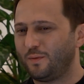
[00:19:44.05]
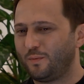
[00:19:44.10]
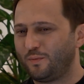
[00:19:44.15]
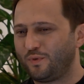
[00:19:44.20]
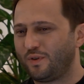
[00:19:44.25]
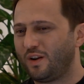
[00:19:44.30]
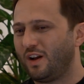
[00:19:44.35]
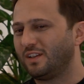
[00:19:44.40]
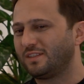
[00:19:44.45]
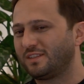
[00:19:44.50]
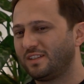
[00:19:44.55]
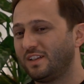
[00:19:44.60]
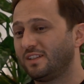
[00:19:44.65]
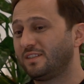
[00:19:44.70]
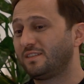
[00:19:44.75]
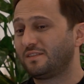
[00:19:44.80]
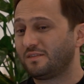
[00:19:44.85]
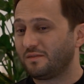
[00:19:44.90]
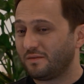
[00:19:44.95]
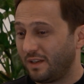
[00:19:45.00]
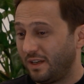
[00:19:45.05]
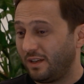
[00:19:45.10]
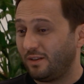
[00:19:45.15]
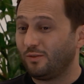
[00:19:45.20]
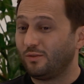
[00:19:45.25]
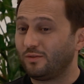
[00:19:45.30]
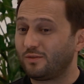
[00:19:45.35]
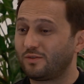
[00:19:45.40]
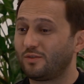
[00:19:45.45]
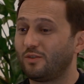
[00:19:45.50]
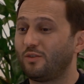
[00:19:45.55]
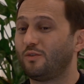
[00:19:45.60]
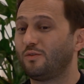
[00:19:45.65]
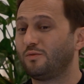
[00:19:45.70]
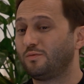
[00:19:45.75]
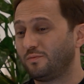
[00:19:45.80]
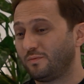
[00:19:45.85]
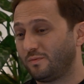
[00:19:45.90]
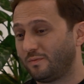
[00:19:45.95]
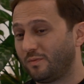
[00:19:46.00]
process, and
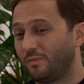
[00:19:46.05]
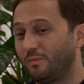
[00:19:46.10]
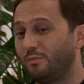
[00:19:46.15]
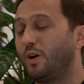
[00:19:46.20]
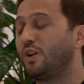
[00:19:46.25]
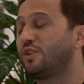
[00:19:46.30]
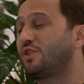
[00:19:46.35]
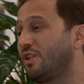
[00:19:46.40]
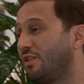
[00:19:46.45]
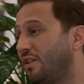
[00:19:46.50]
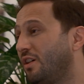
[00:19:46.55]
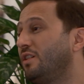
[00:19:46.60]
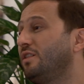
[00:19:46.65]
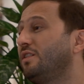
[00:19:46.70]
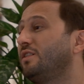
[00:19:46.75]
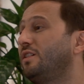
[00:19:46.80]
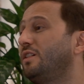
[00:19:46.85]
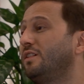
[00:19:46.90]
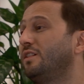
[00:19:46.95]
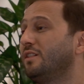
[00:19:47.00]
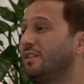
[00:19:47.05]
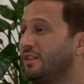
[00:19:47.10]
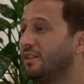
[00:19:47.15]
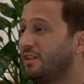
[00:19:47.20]
also much harder